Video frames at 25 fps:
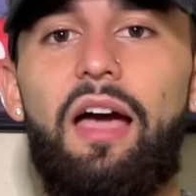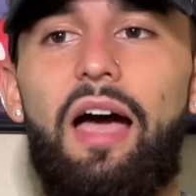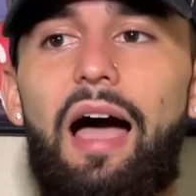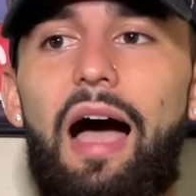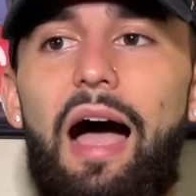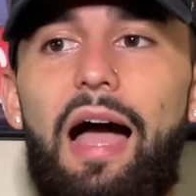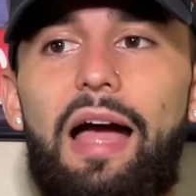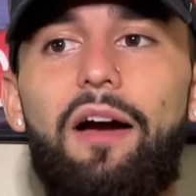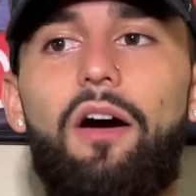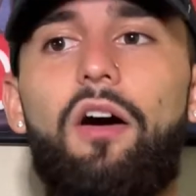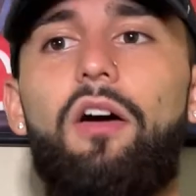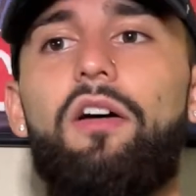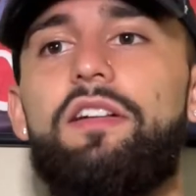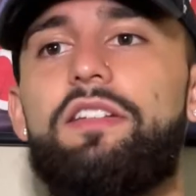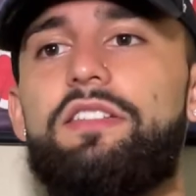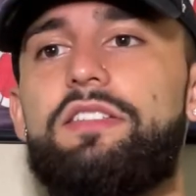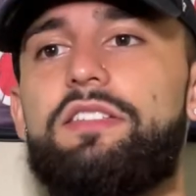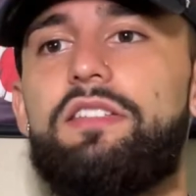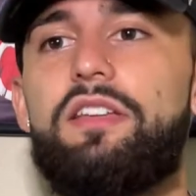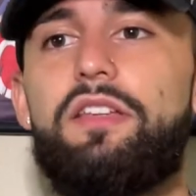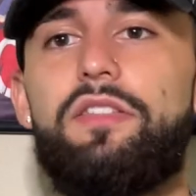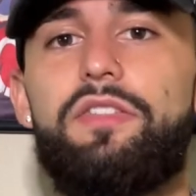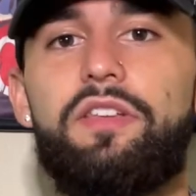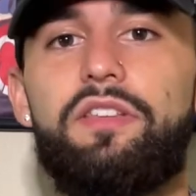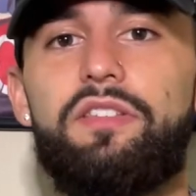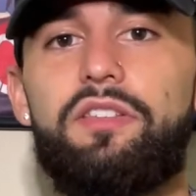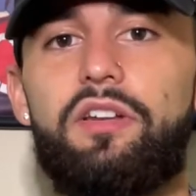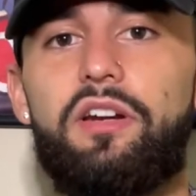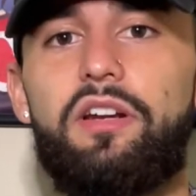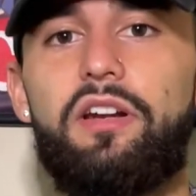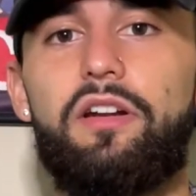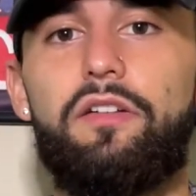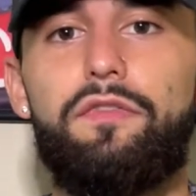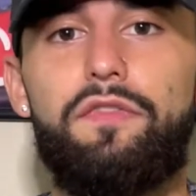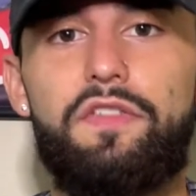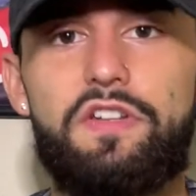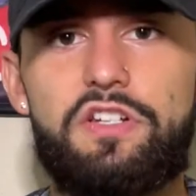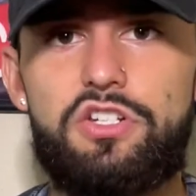I honestly think they're going
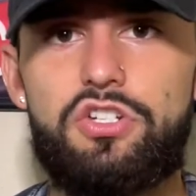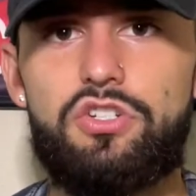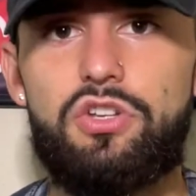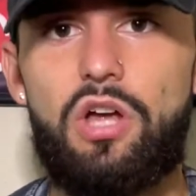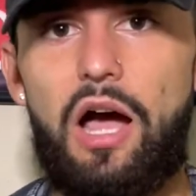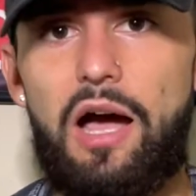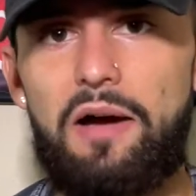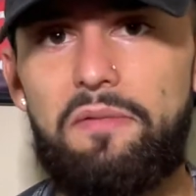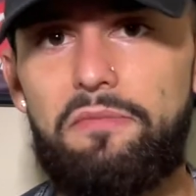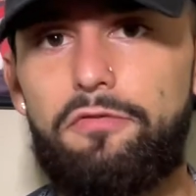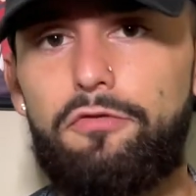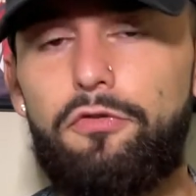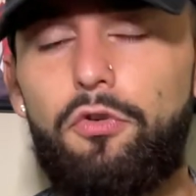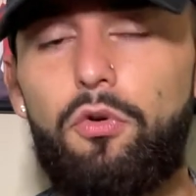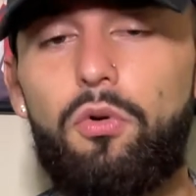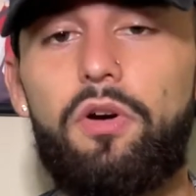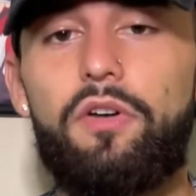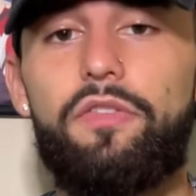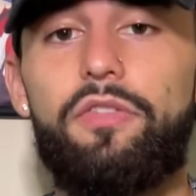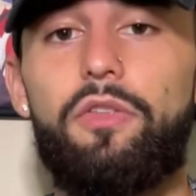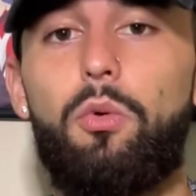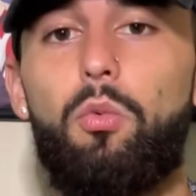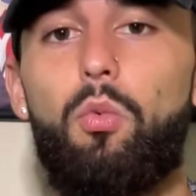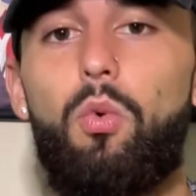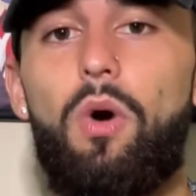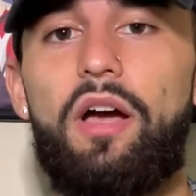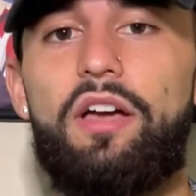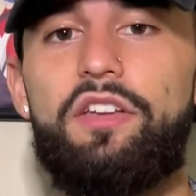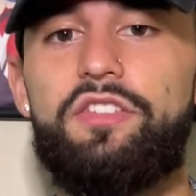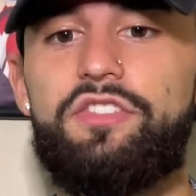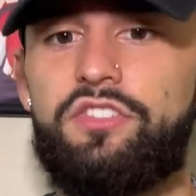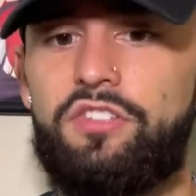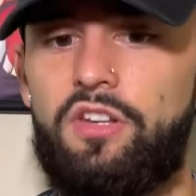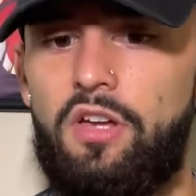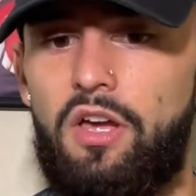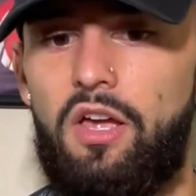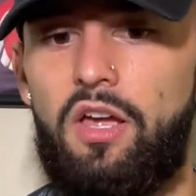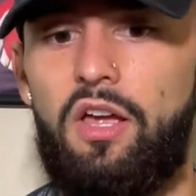to finish top 4 in the
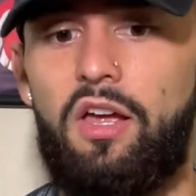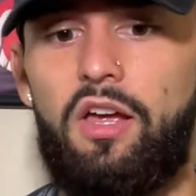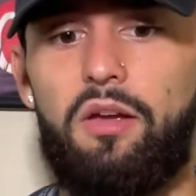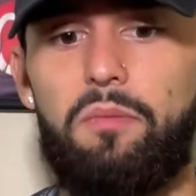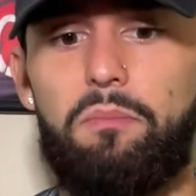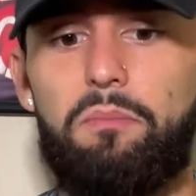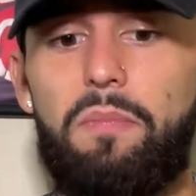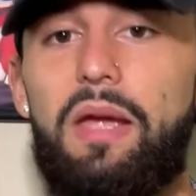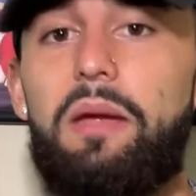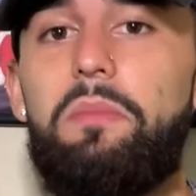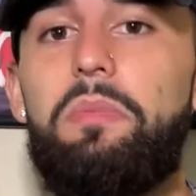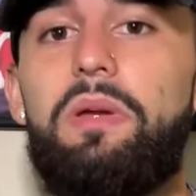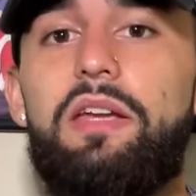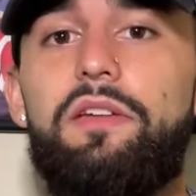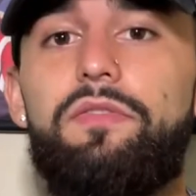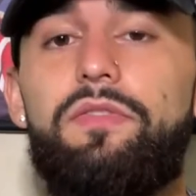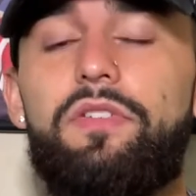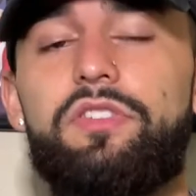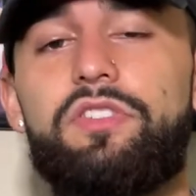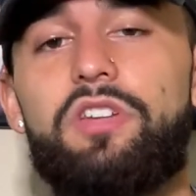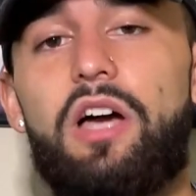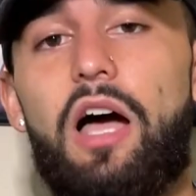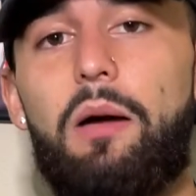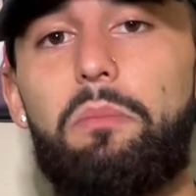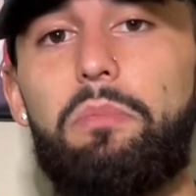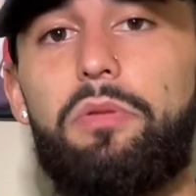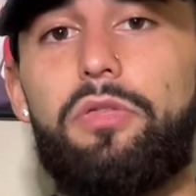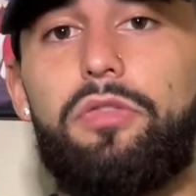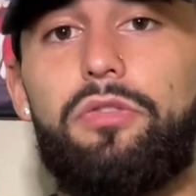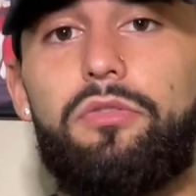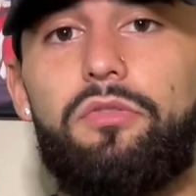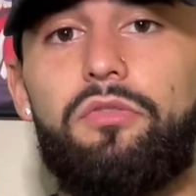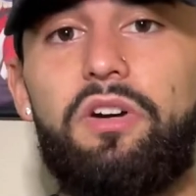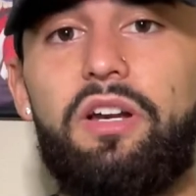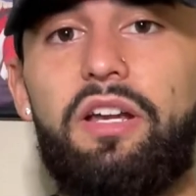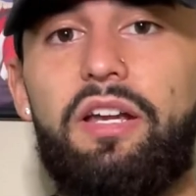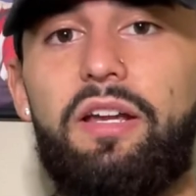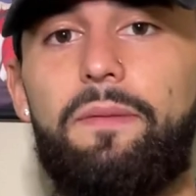West, maybe even top
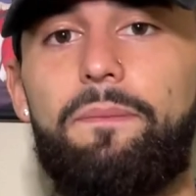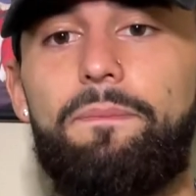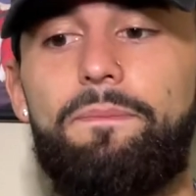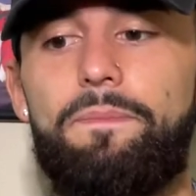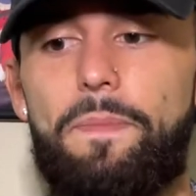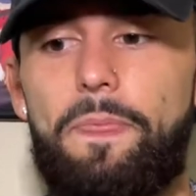3.